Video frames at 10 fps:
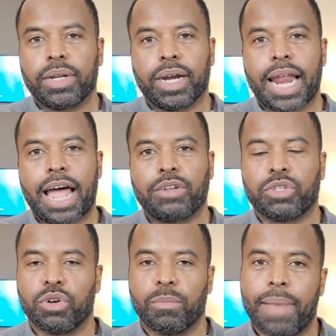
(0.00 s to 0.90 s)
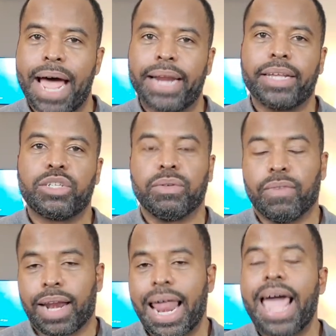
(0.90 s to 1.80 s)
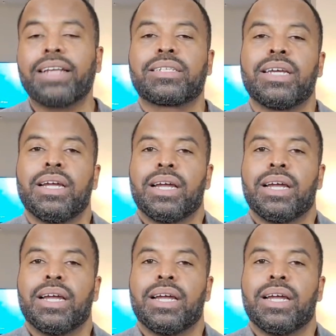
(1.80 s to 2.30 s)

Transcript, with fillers: It allows your body to relax,